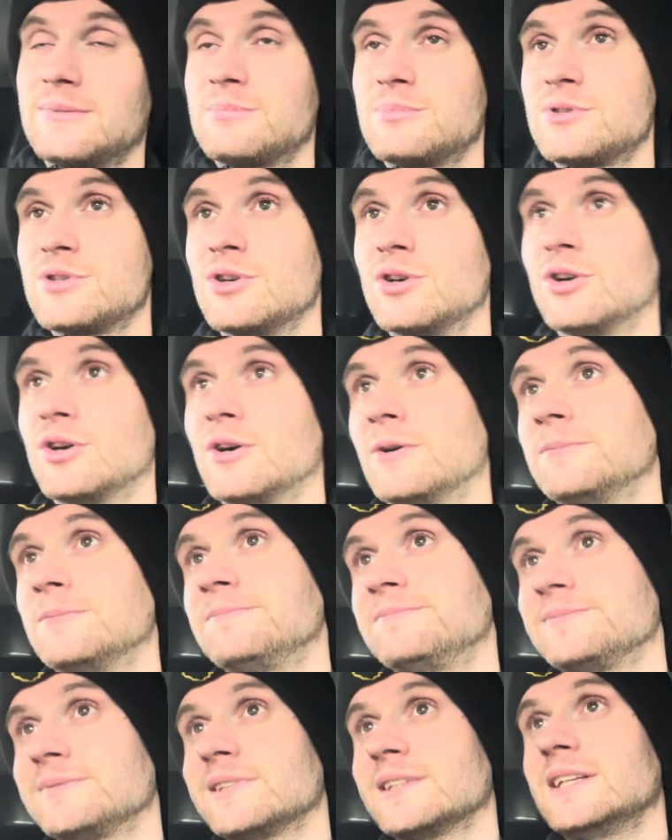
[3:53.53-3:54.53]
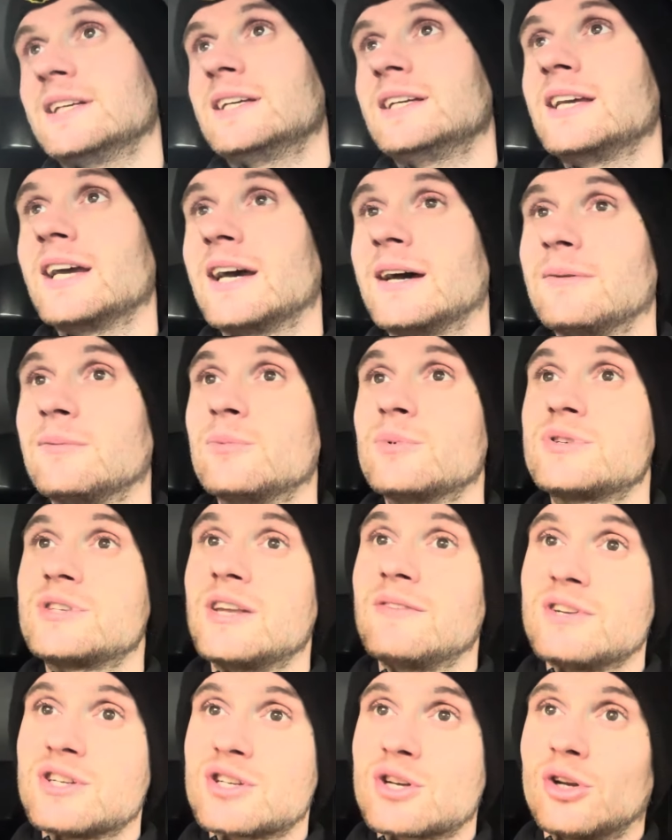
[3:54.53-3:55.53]
So yeah, we'll see
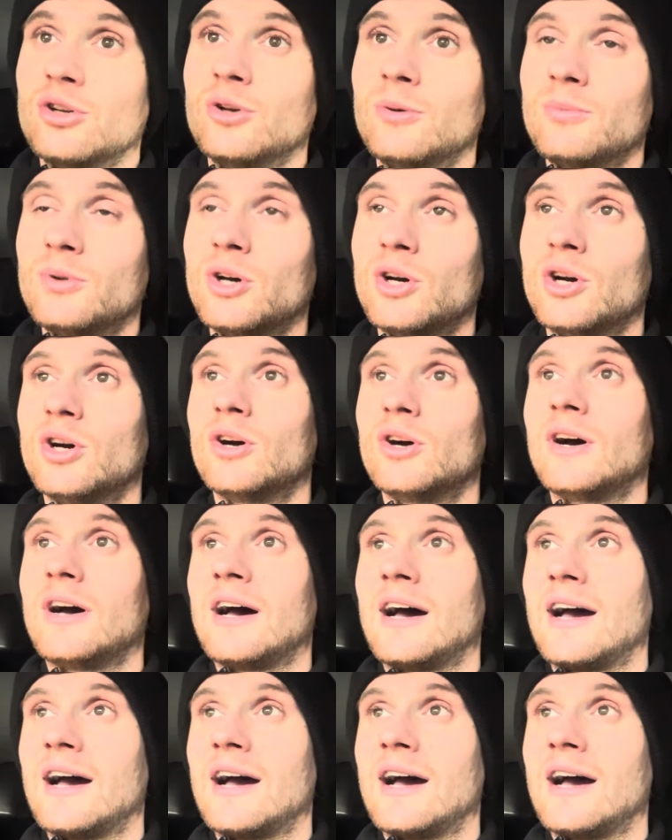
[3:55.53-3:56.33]
if it's gone up though.